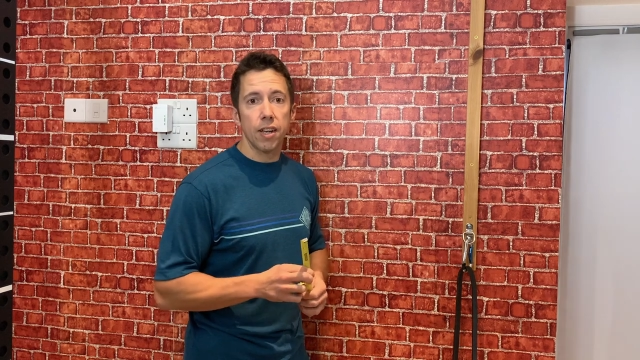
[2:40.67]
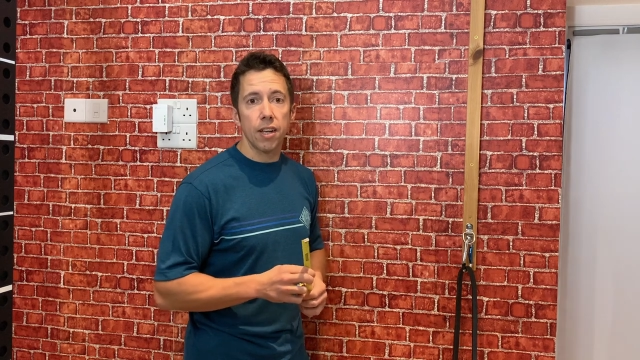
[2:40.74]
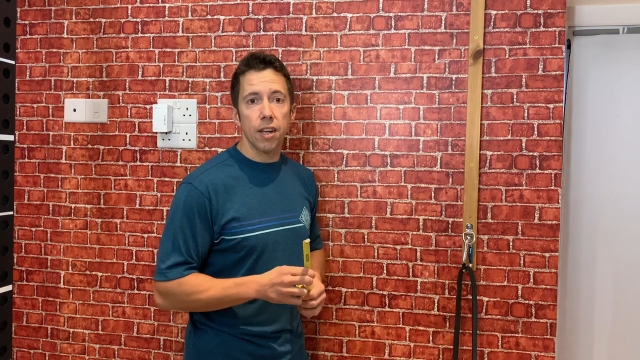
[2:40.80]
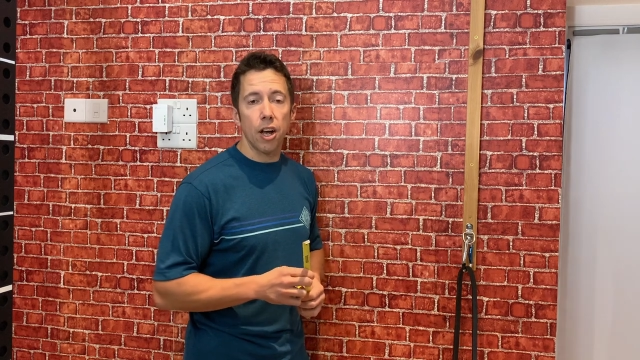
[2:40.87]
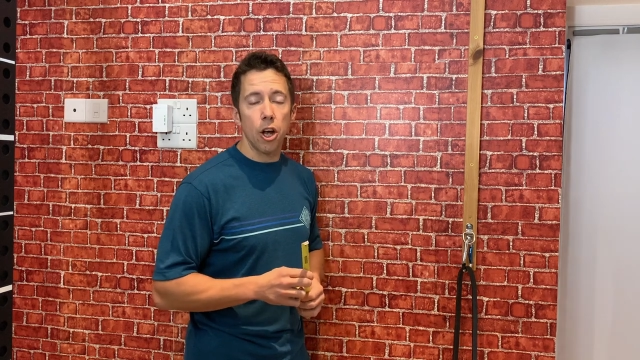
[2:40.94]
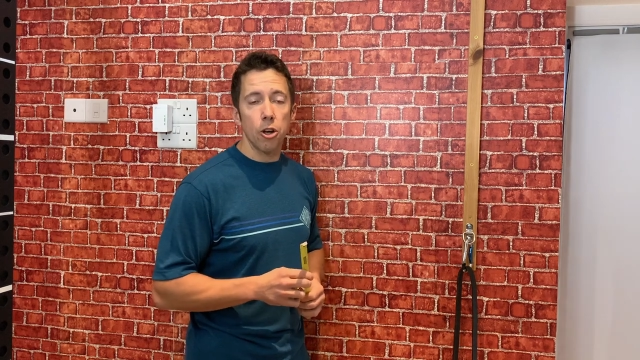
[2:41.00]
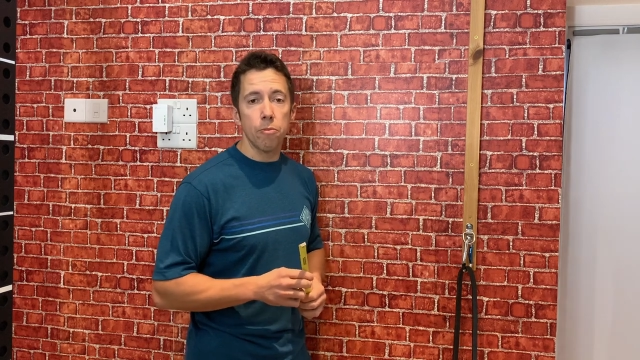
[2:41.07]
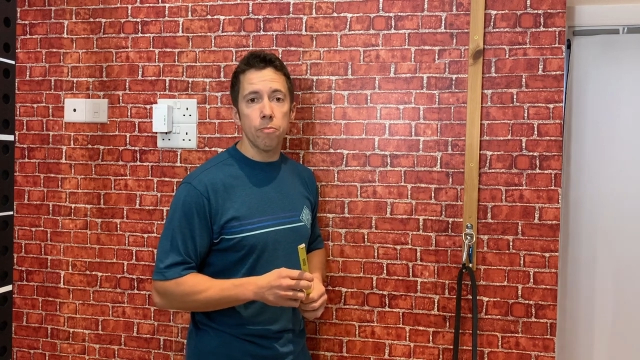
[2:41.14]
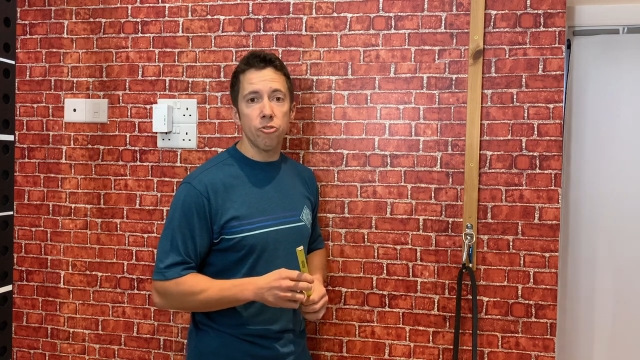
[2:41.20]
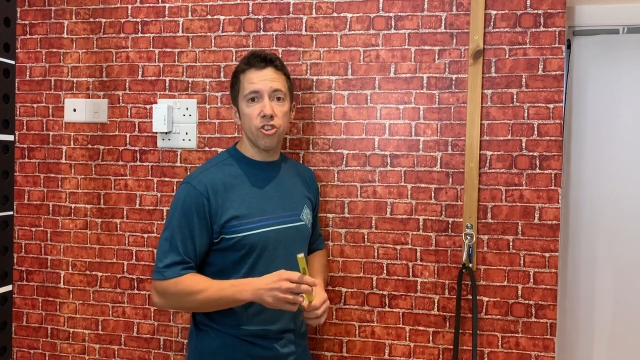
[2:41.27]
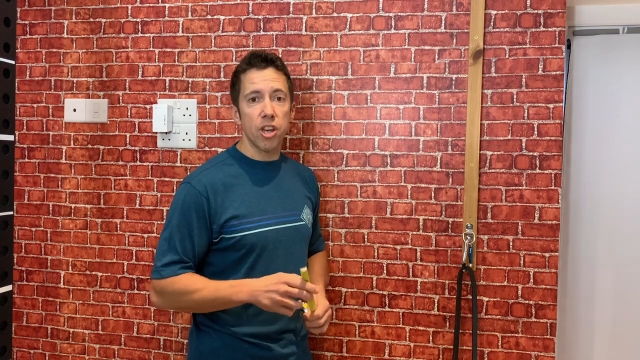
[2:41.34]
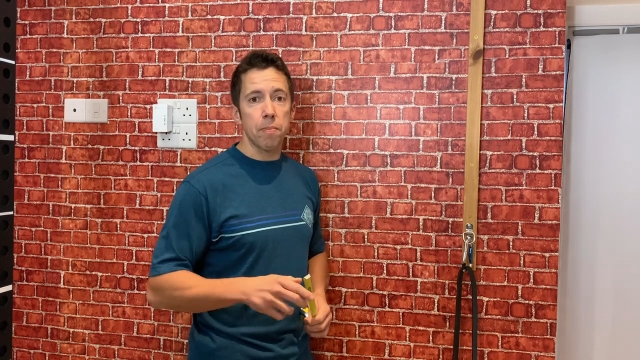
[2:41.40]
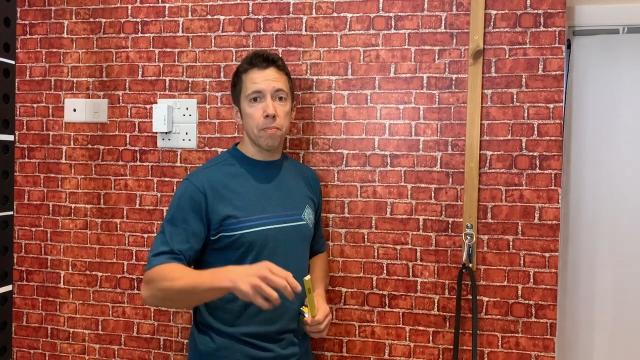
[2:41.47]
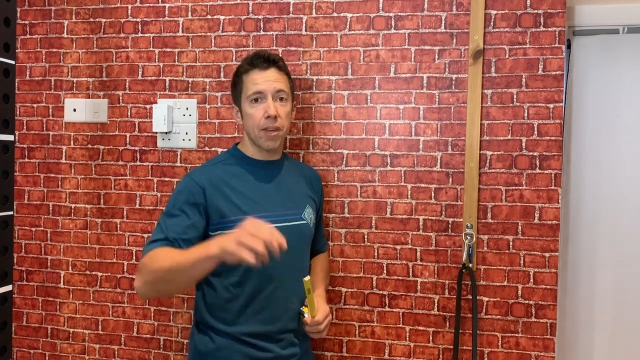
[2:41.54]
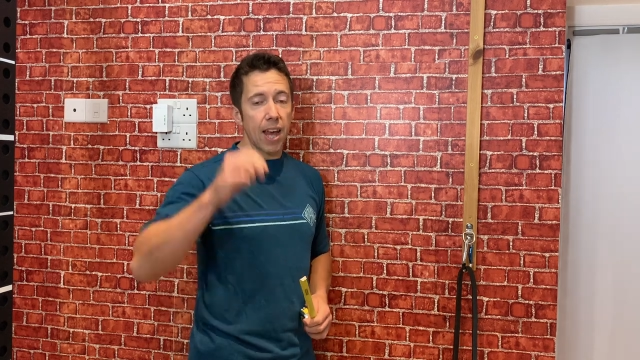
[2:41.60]
home
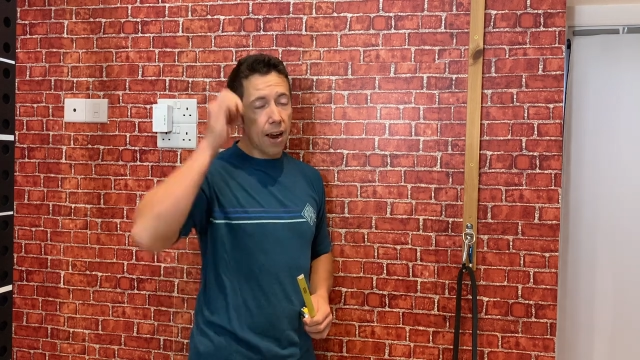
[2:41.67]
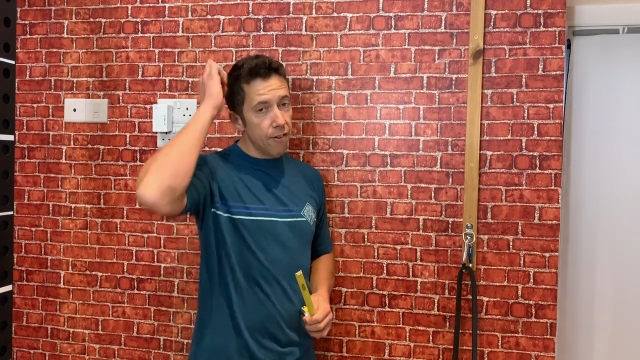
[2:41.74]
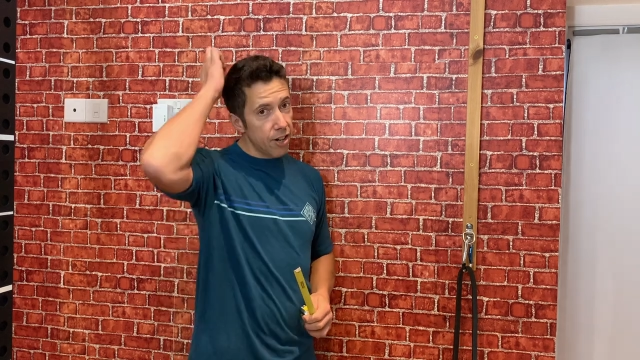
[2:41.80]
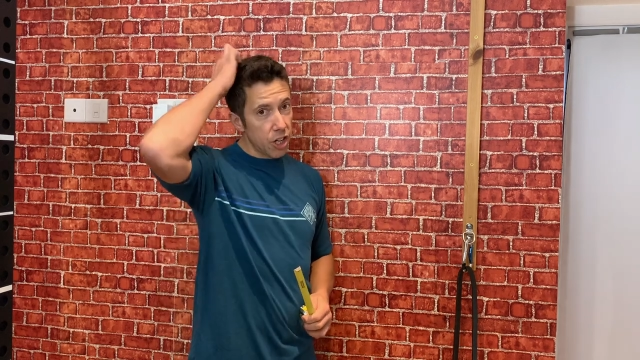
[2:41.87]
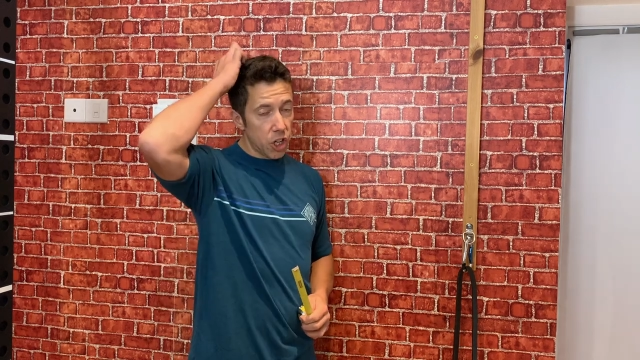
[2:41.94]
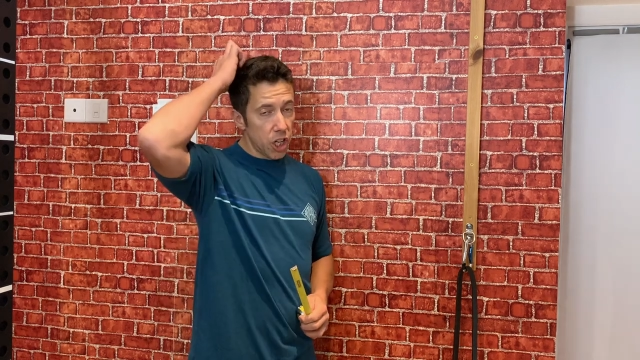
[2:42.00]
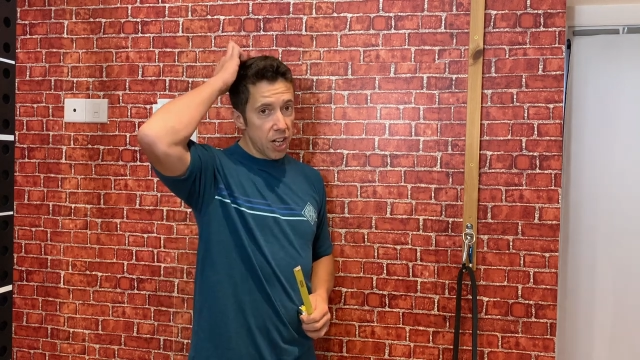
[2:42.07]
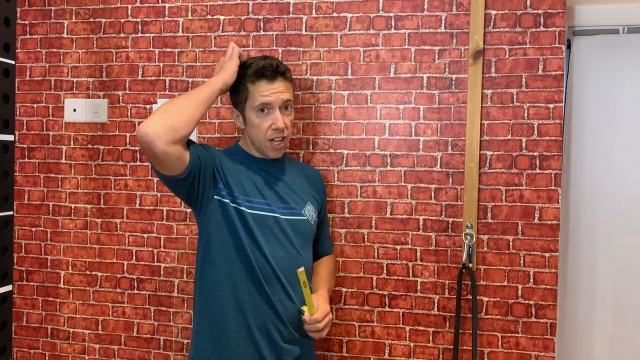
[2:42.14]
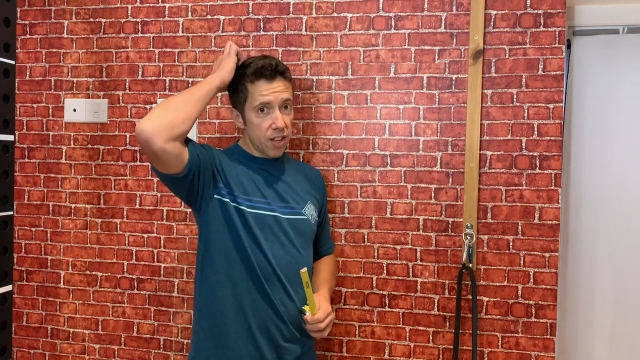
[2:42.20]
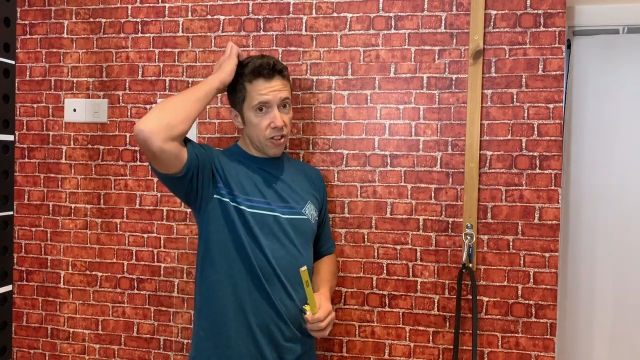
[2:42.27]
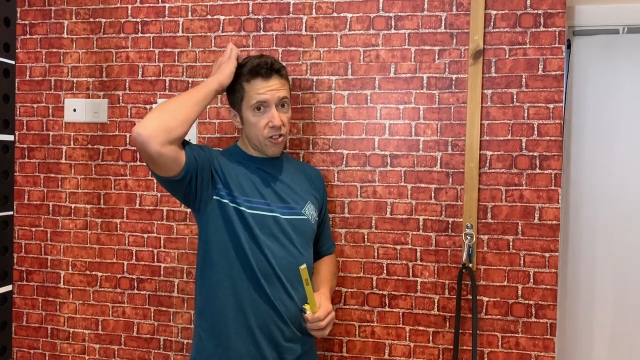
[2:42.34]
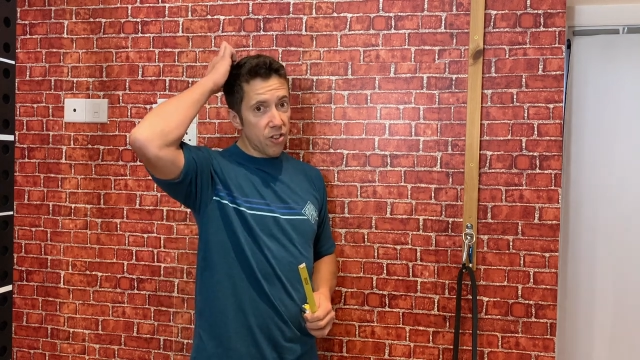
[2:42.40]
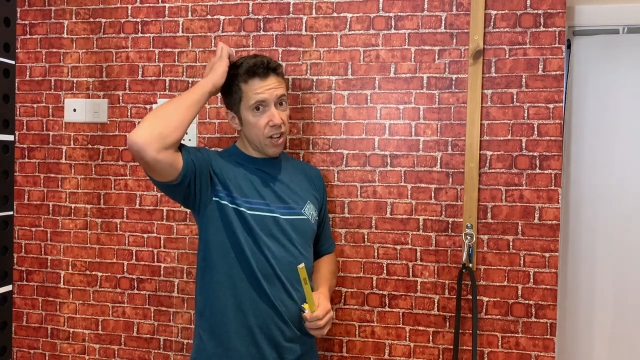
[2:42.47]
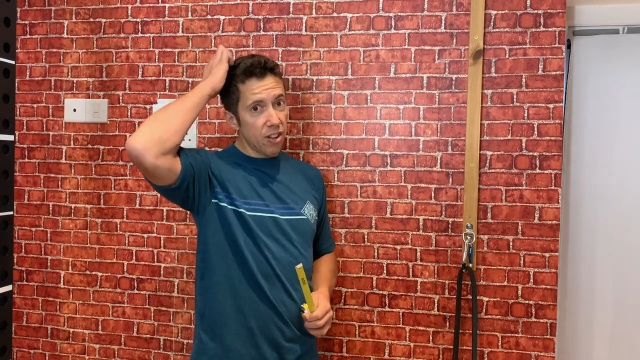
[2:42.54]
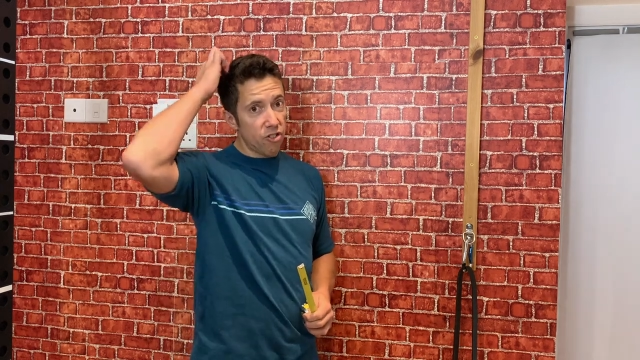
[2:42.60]
gym garage, the
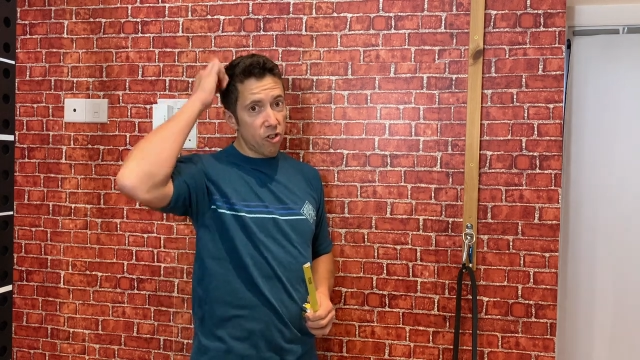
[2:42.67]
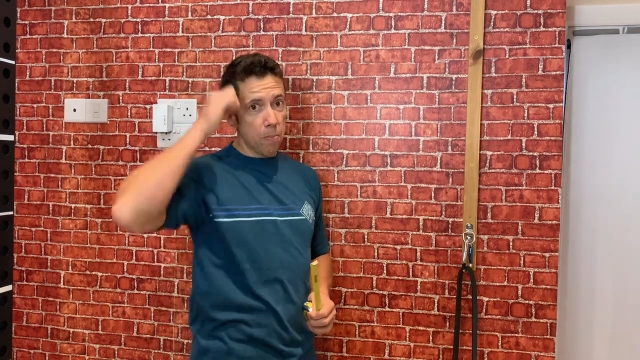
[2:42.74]
studs